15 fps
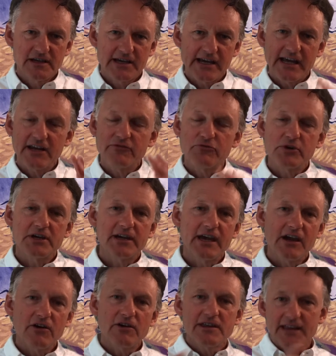And if we
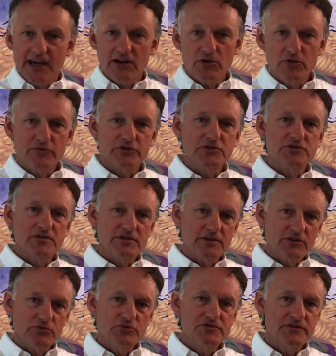carry that over to the
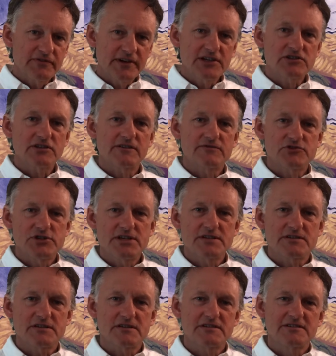crucifixion of
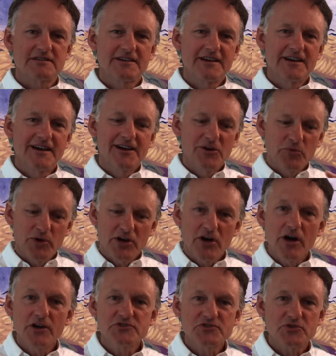Jesus, we
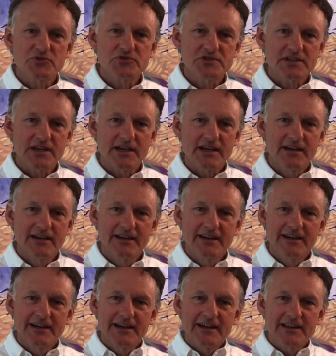also see
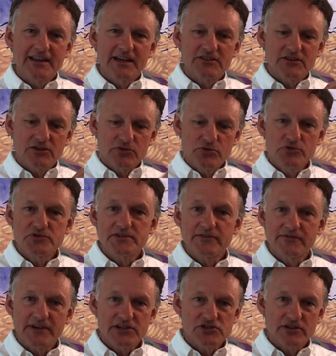that the
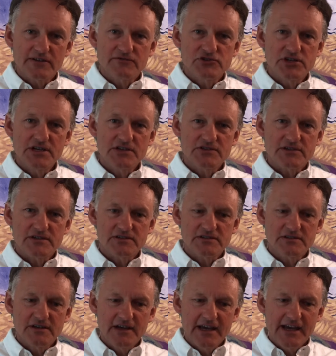crucifixion of
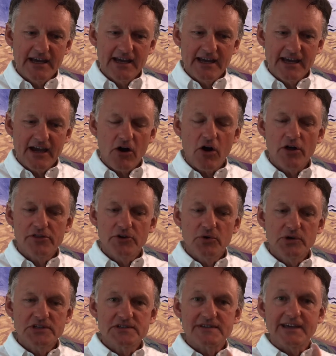Jesus, although
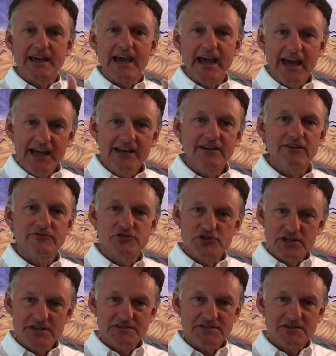it's the end of
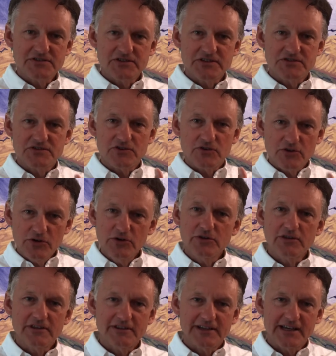Jesus'
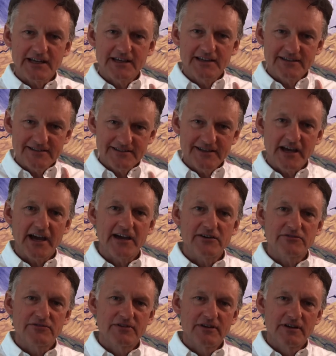earthly
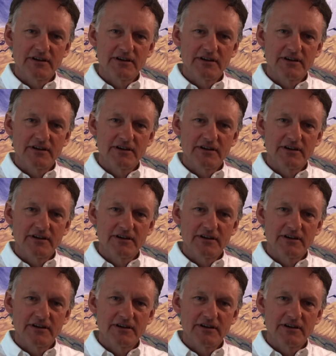life,